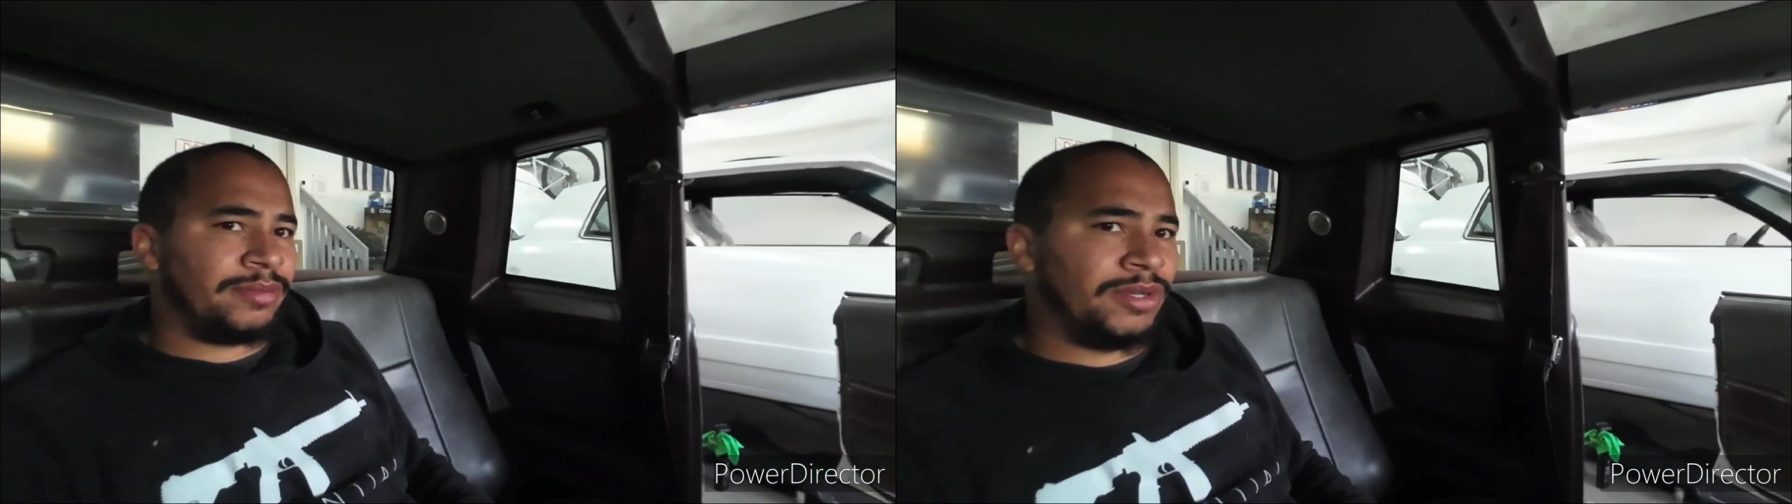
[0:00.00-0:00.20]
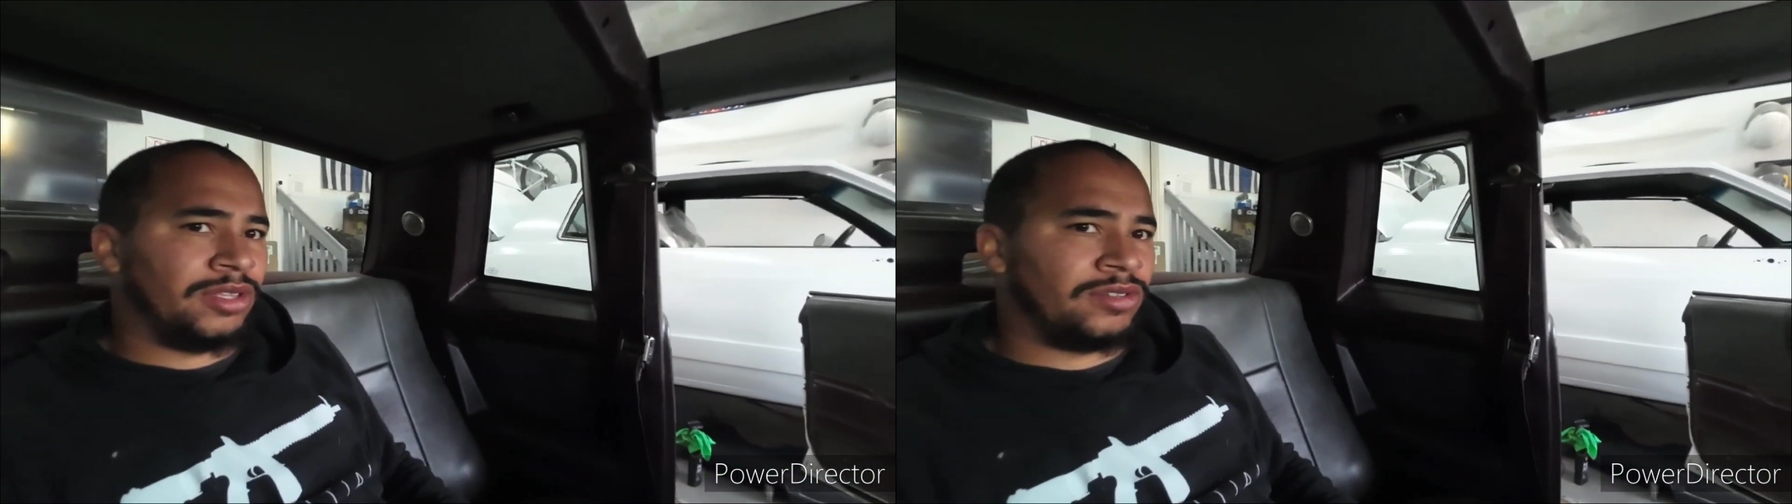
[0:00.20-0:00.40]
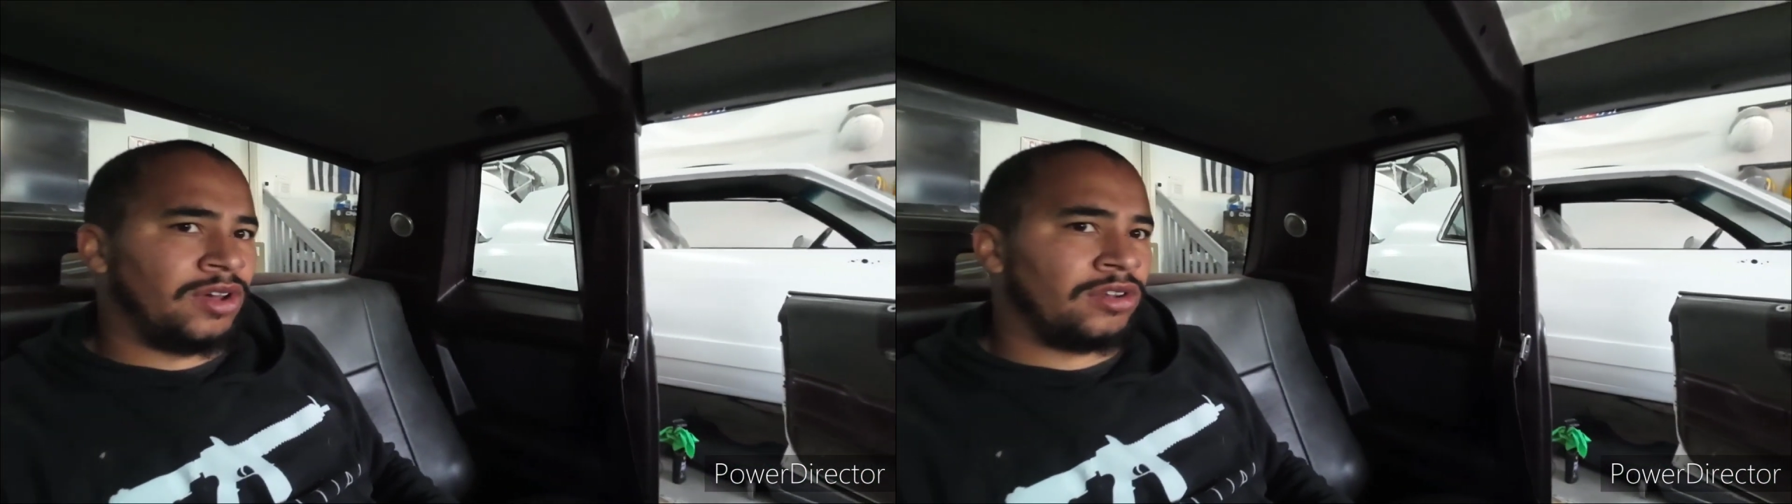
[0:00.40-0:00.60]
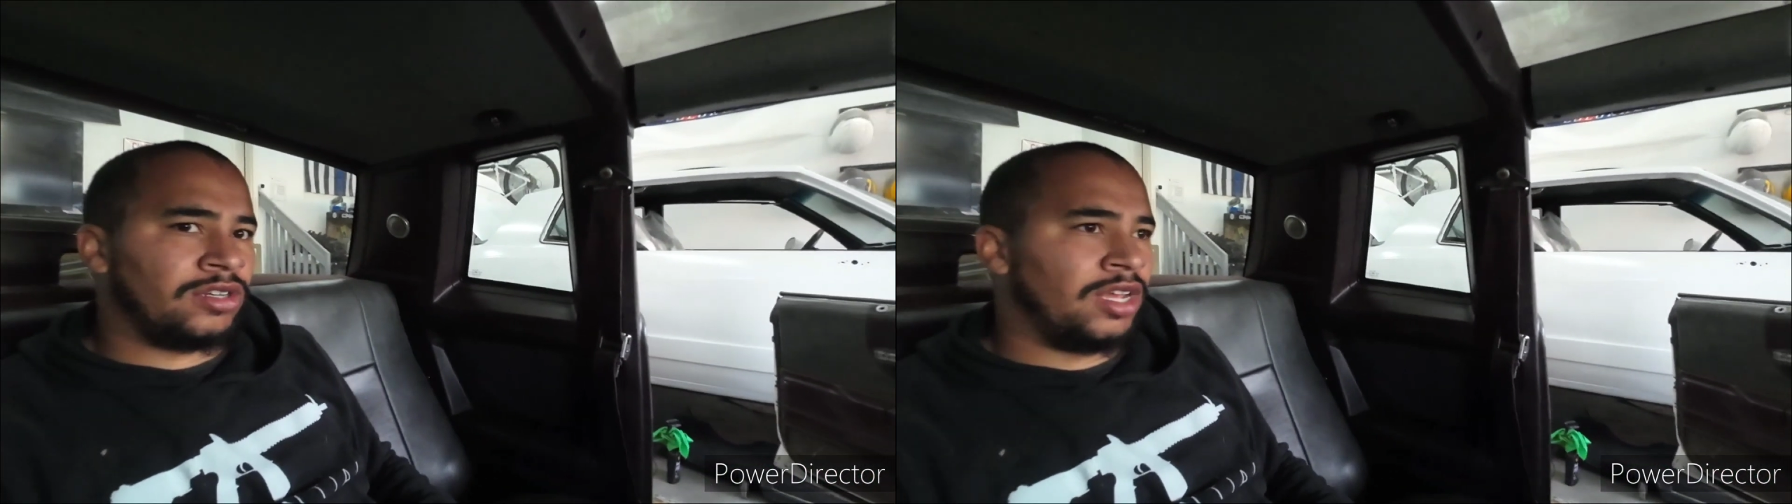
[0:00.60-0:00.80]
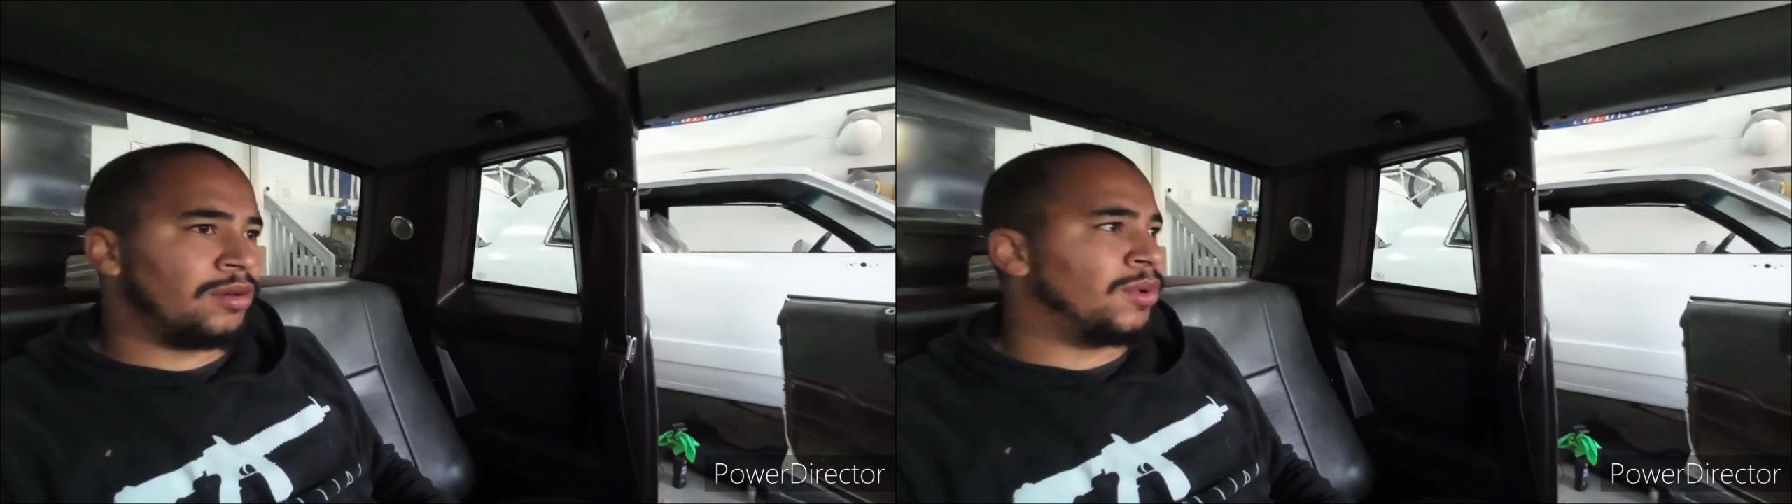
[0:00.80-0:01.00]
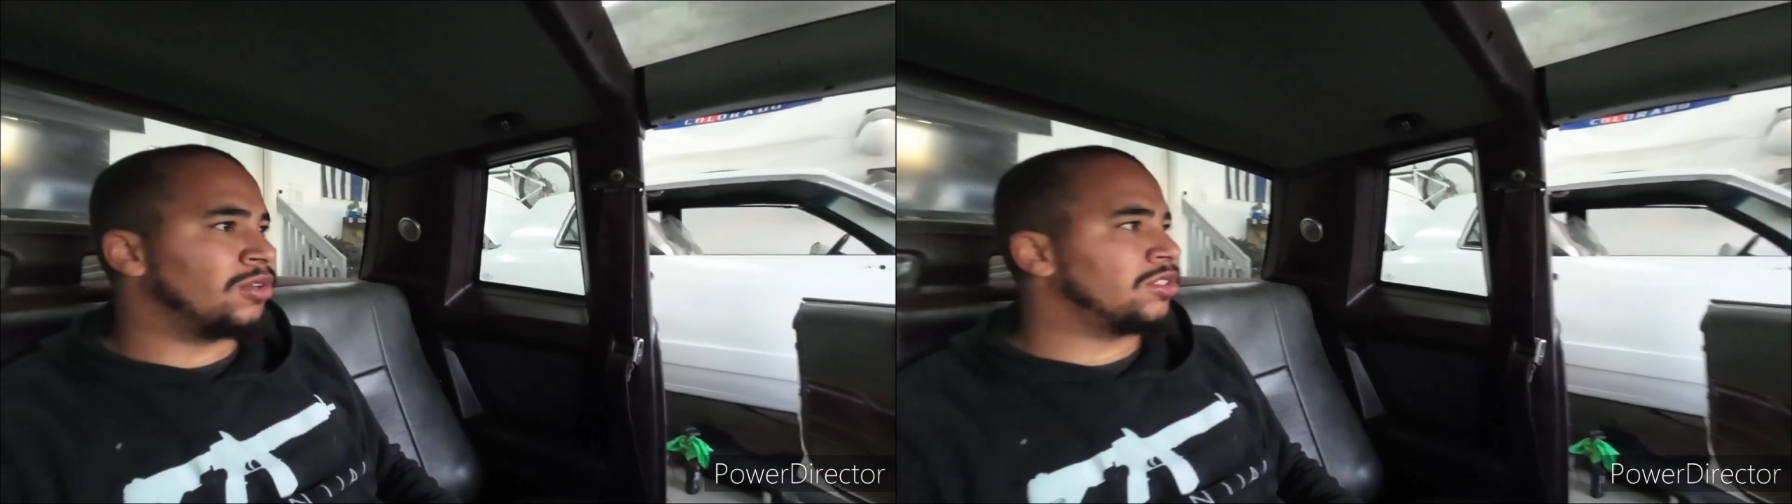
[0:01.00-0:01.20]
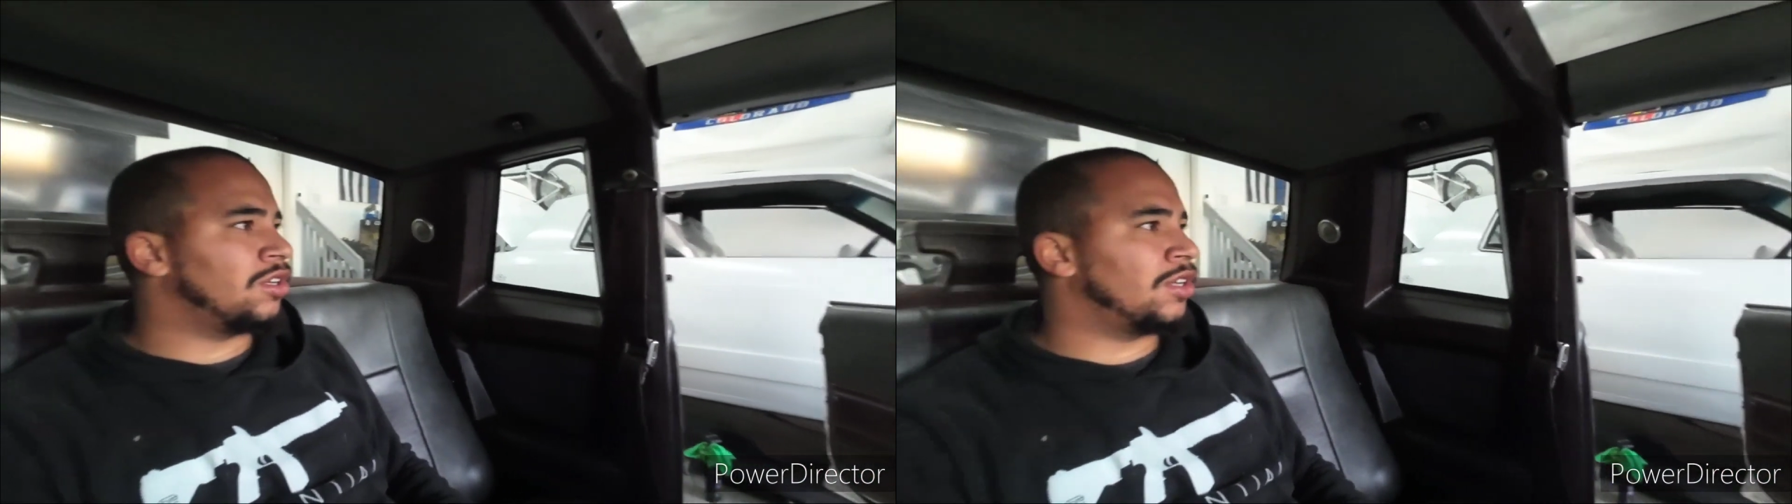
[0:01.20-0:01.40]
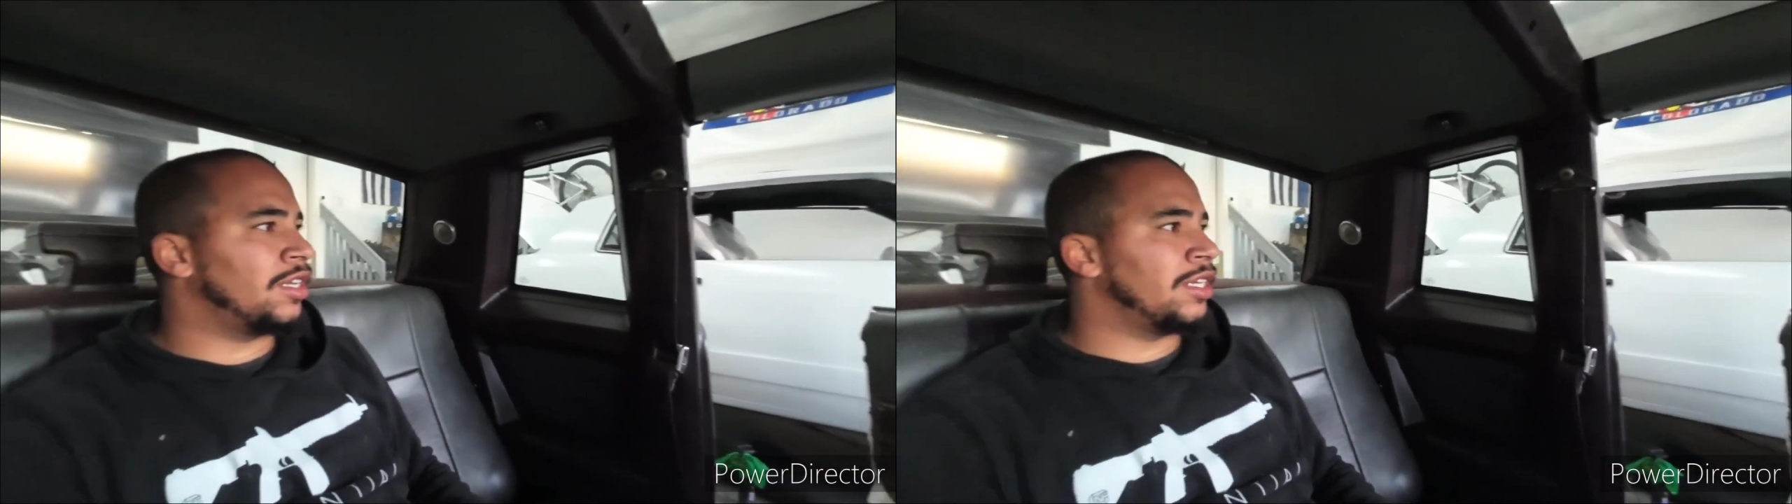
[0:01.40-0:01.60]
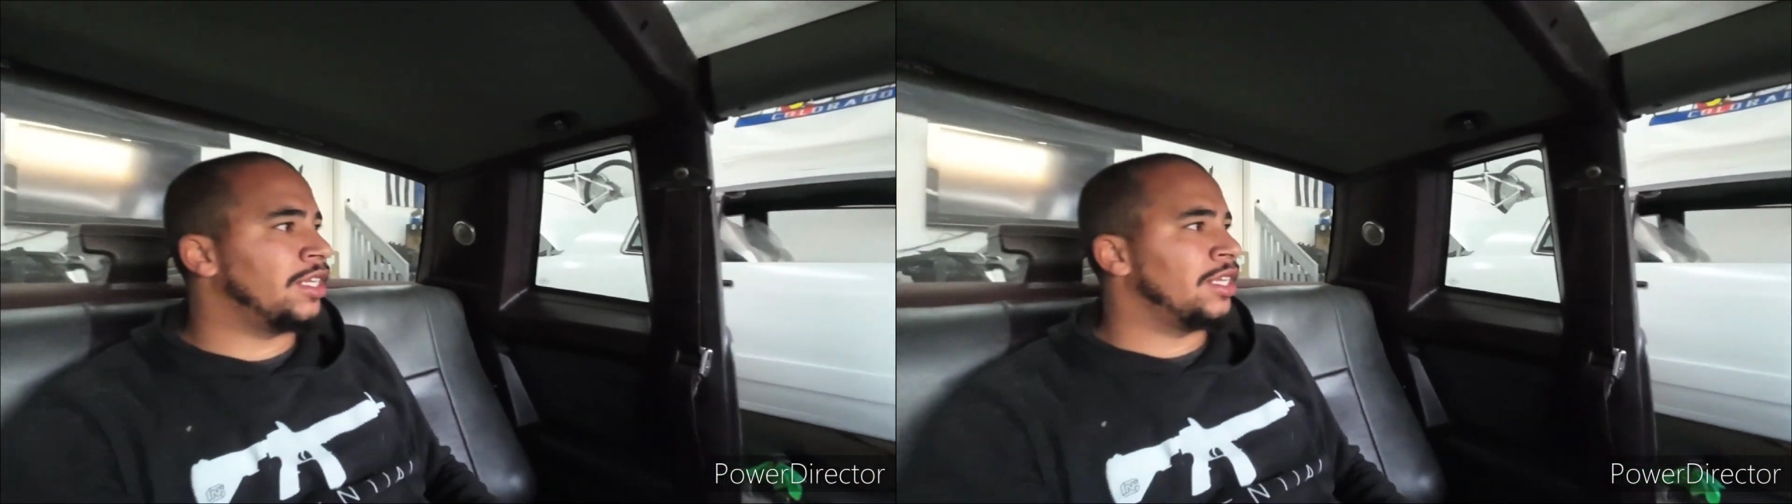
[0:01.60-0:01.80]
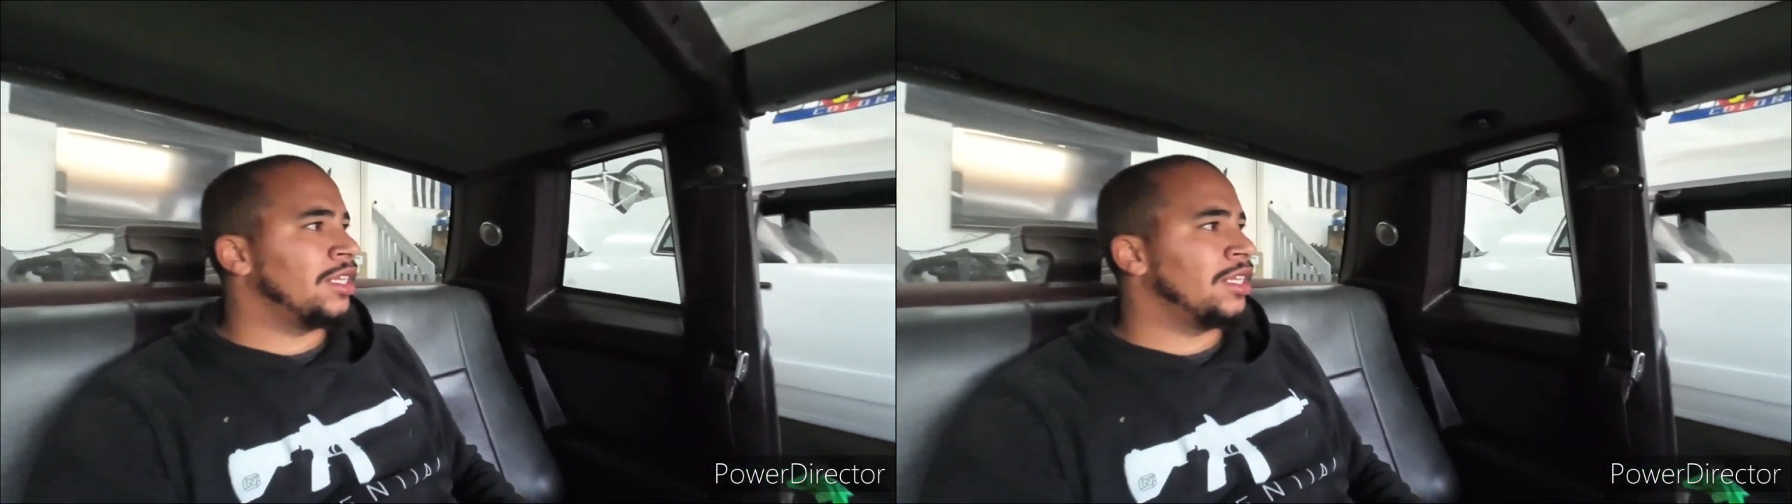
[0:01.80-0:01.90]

put those alternator bolts on,